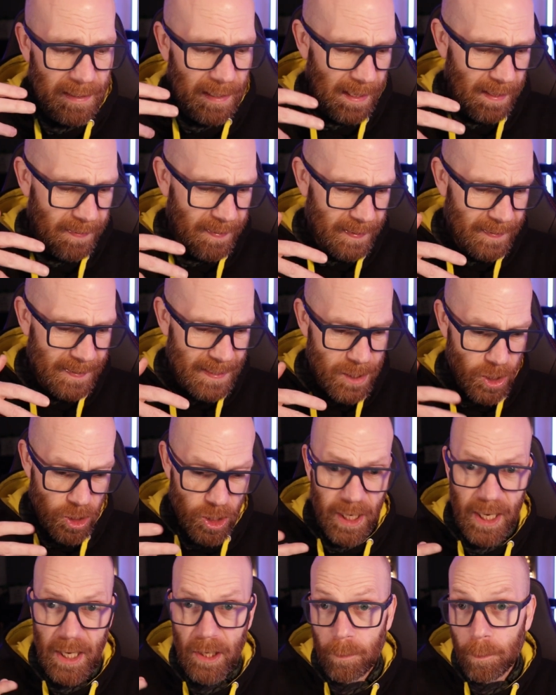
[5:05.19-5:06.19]
and then this
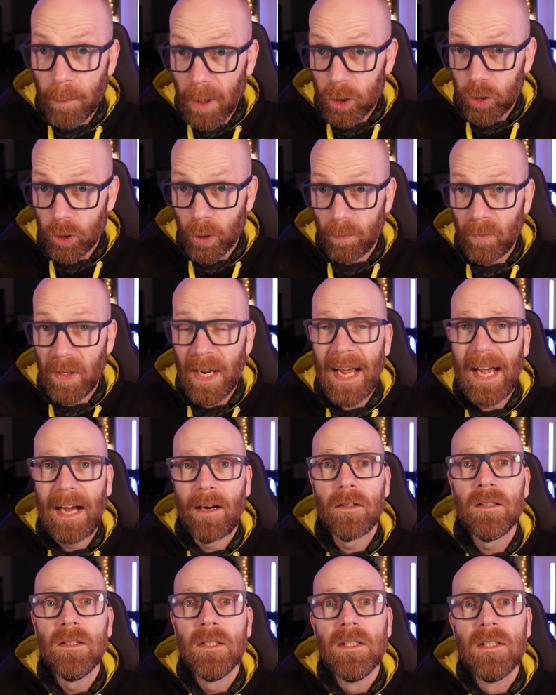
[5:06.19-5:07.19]
chicken and mushroom
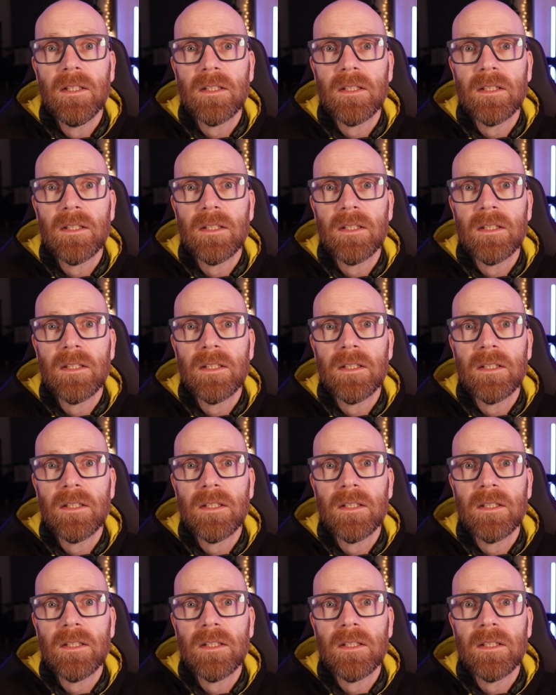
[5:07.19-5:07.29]
now.